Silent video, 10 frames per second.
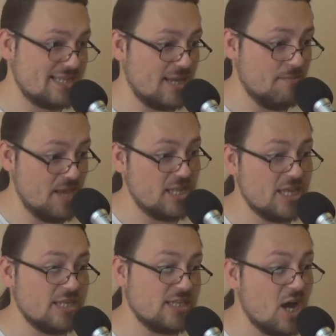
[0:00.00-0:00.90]
as
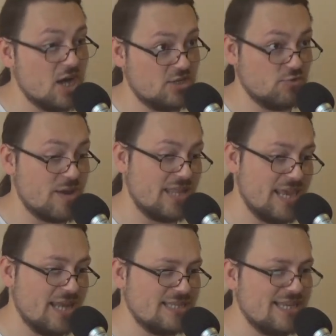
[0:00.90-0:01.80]
Albanians are to
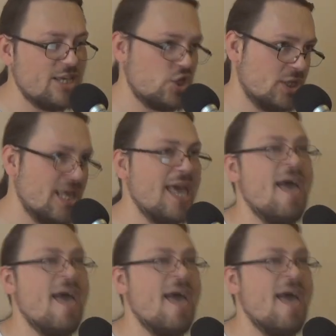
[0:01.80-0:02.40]
radicalization,